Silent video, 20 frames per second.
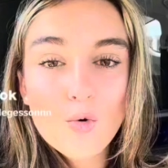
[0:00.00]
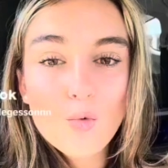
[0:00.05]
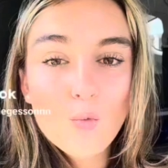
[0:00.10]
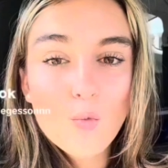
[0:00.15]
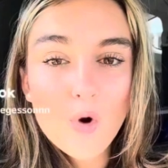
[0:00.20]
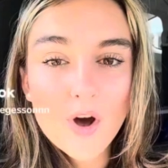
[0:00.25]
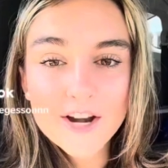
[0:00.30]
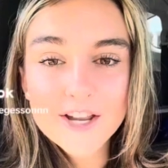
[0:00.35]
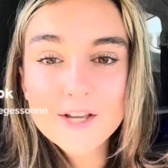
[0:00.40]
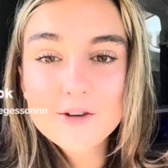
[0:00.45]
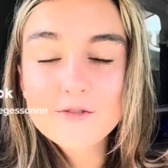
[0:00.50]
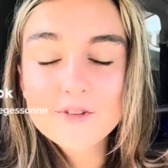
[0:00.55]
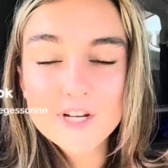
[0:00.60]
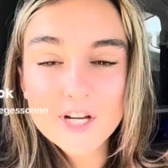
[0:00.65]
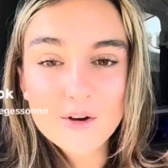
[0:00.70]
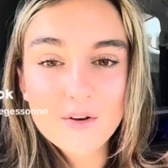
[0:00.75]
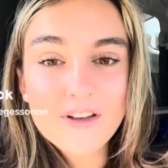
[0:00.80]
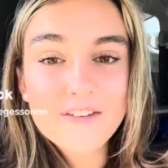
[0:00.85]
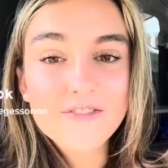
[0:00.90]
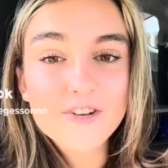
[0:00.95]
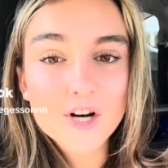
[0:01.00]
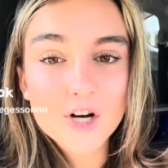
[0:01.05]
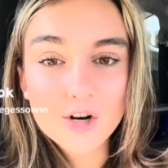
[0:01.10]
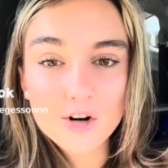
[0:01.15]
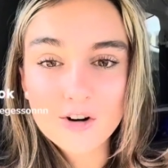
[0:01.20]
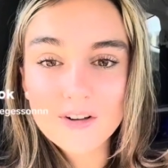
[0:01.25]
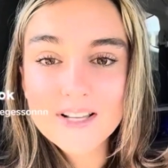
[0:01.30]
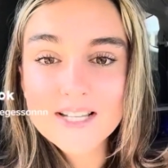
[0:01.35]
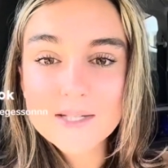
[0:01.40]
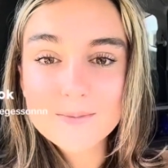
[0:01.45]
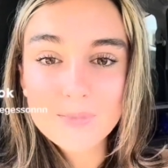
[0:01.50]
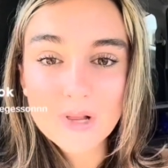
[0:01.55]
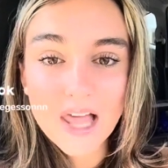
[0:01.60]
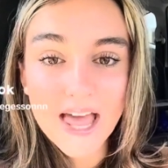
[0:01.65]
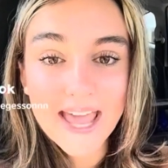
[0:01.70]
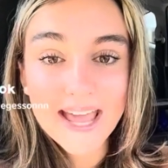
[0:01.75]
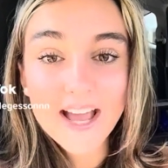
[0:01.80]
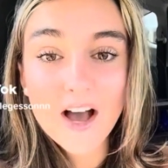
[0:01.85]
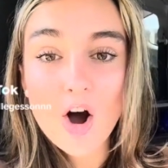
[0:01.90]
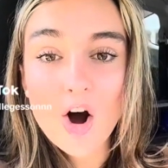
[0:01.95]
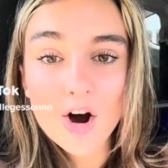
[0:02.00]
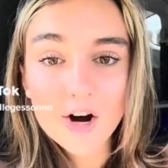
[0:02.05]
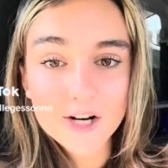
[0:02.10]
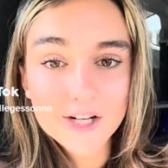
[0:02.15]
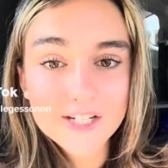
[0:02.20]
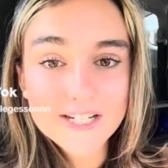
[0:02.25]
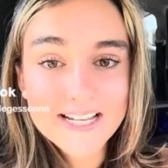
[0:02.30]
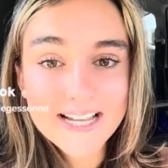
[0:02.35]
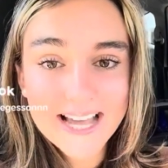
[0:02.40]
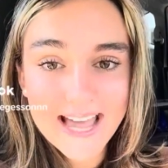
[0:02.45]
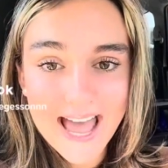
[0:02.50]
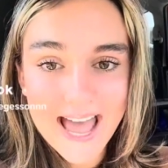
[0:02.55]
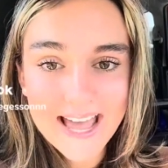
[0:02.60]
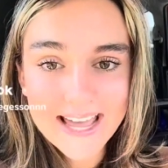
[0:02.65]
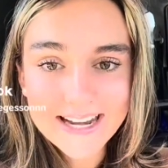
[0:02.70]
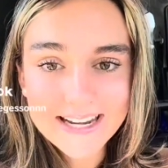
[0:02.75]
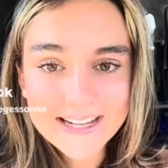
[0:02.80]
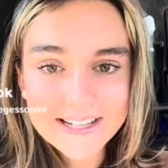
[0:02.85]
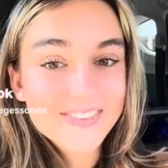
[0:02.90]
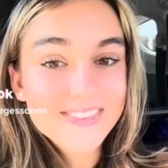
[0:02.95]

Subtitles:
What do you do if a girl is playing hard to get?